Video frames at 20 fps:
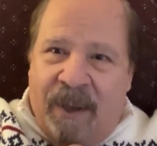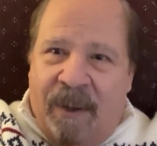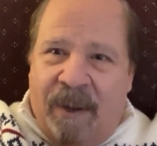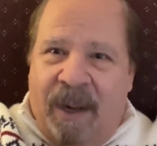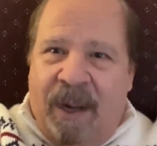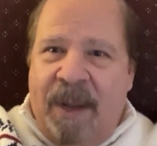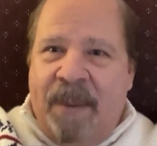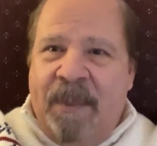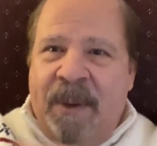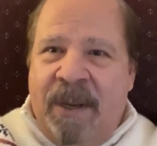
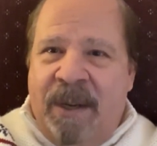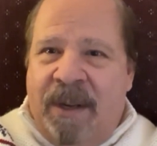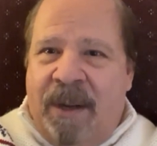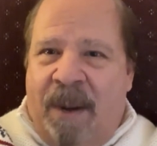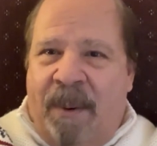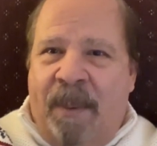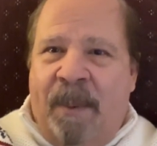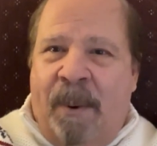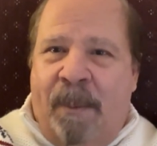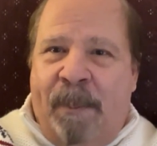I'm
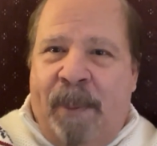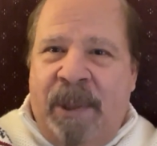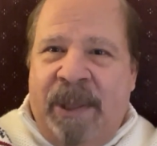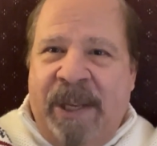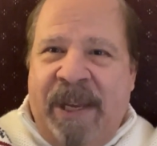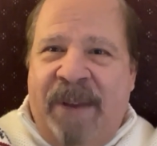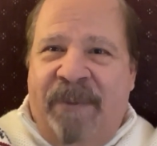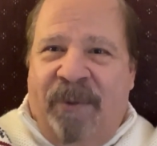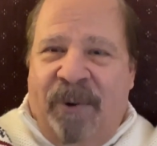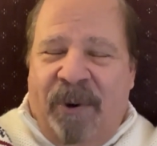a
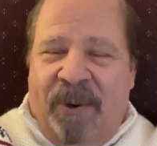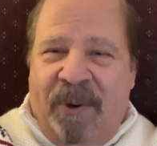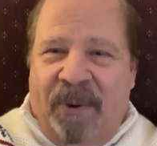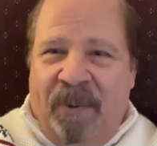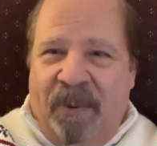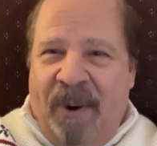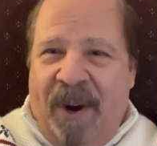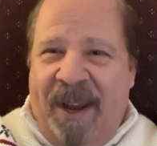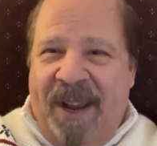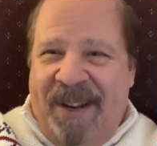believer,
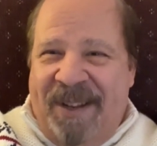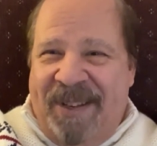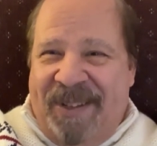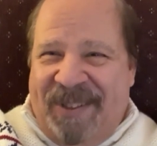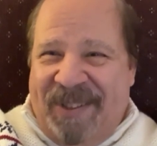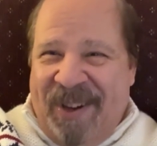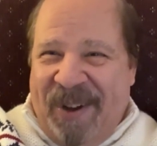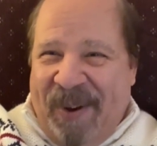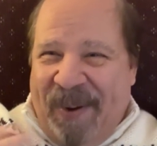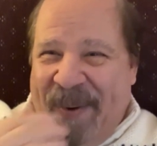right?
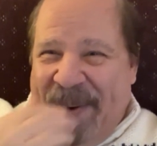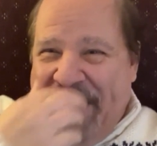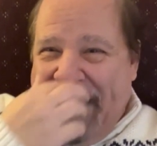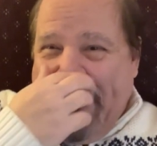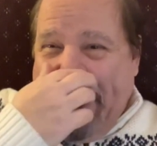So